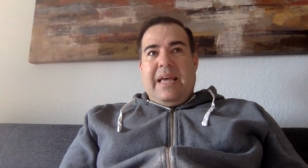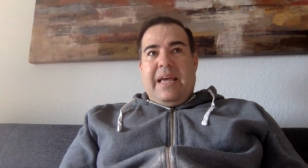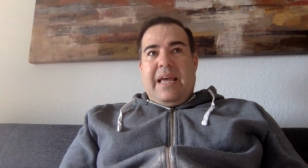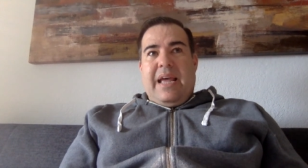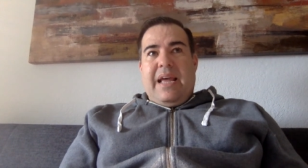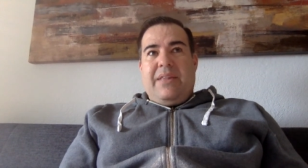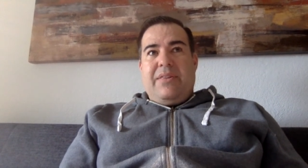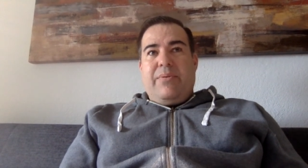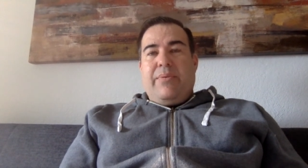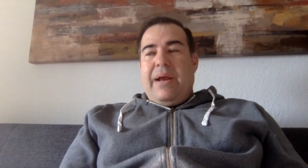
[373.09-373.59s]

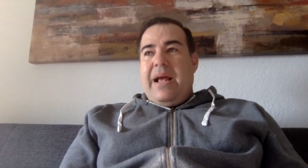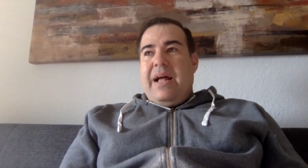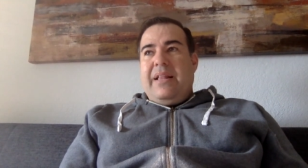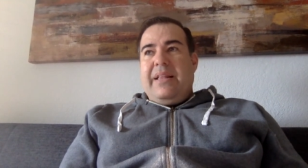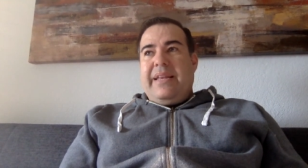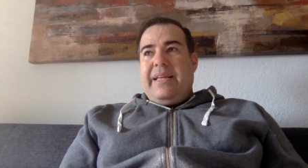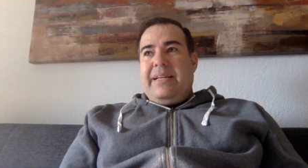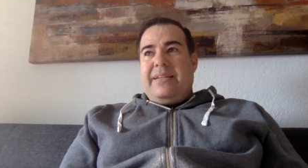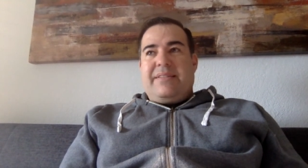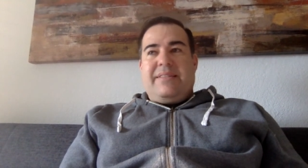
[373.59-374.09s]
And the
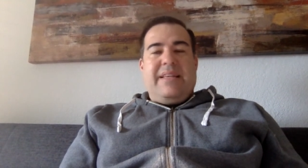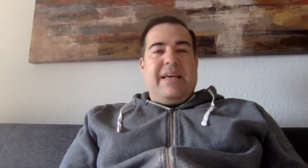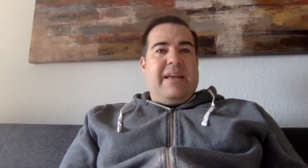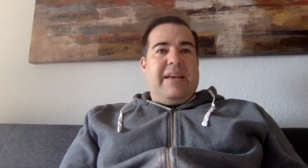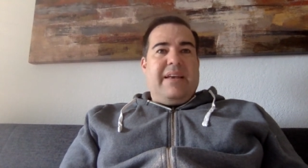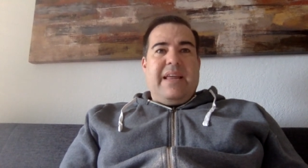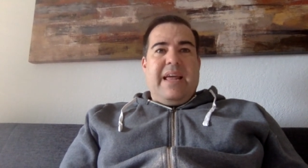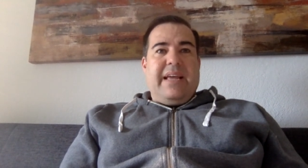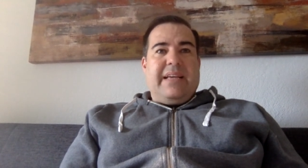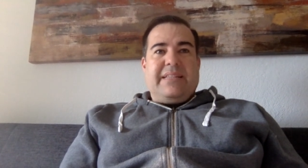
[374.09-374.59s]
reality is
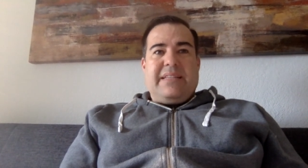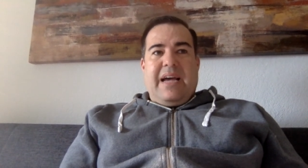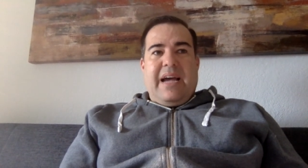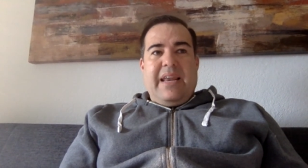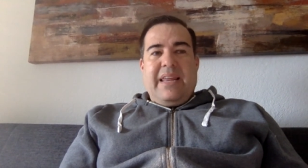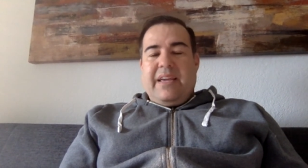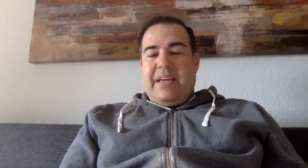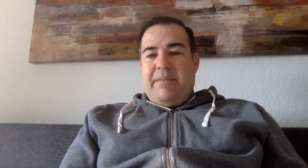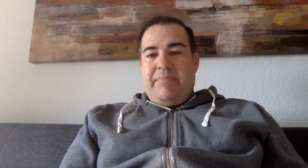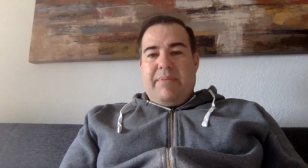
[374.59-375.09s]
that
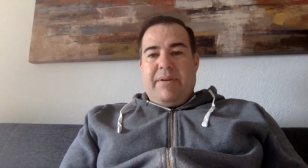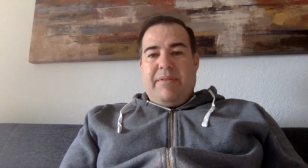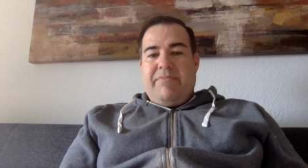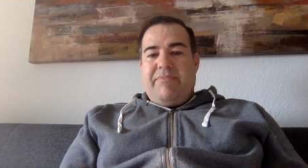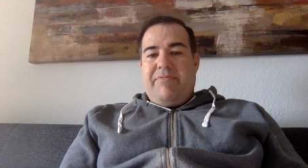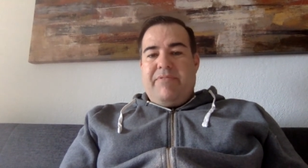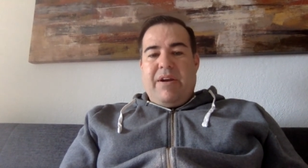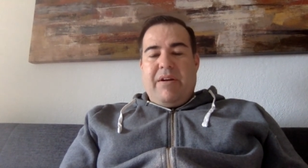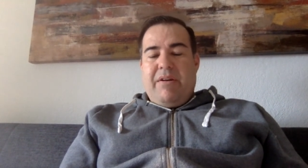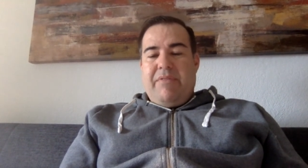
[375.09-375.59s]
anxiety can be
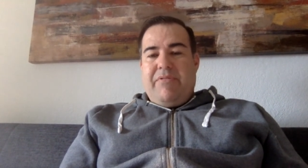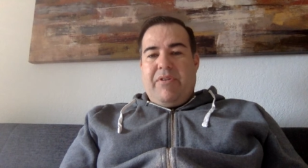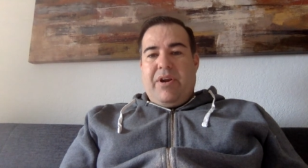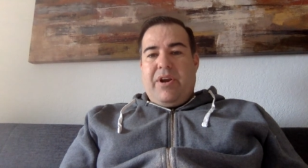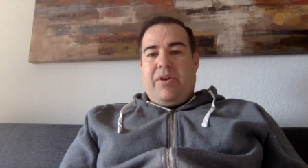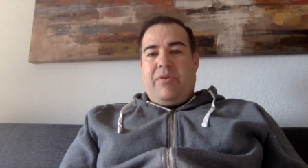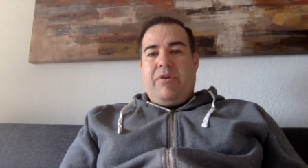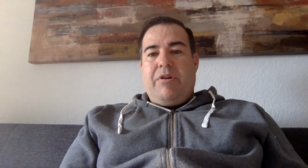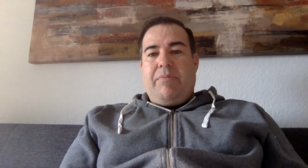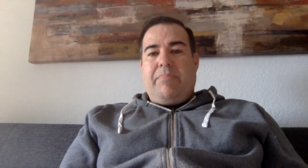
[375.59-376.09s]
very, very
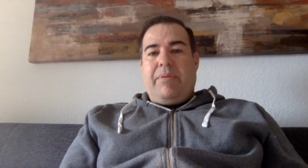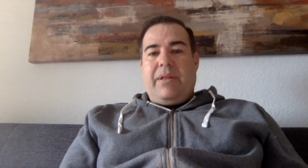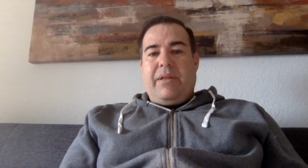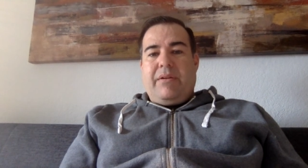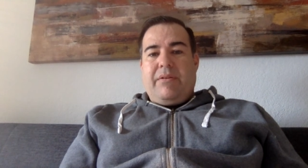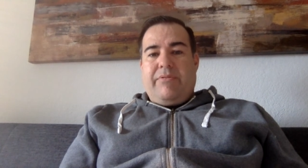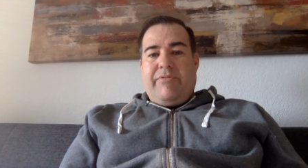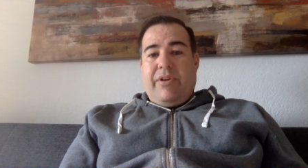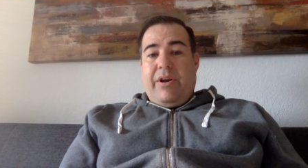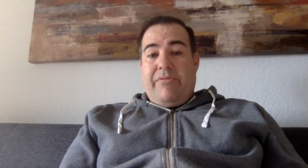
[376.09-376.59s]
crippling,
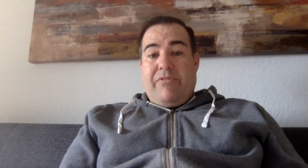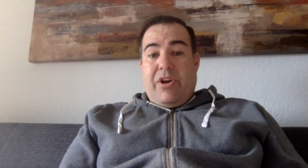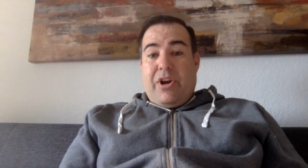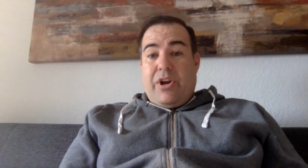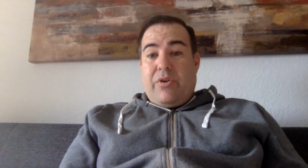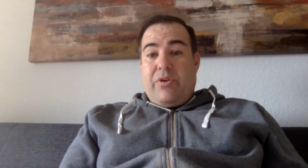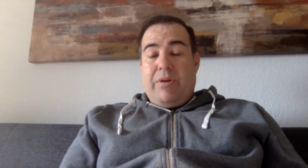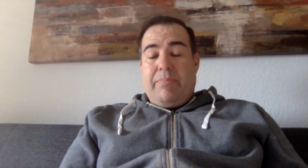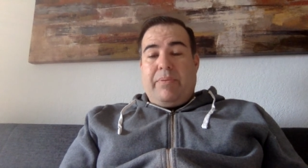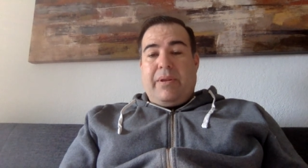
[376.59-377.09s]
very, very
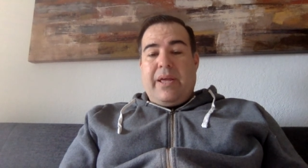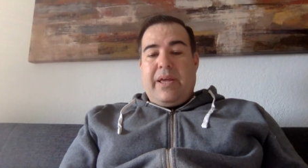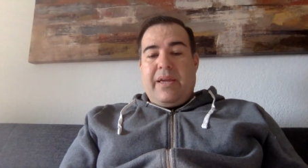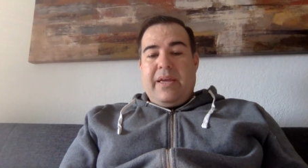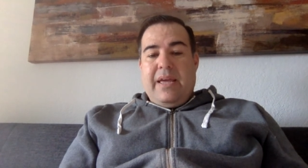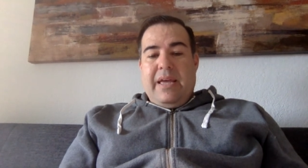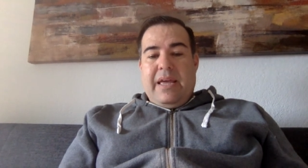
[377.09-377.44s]
crippling.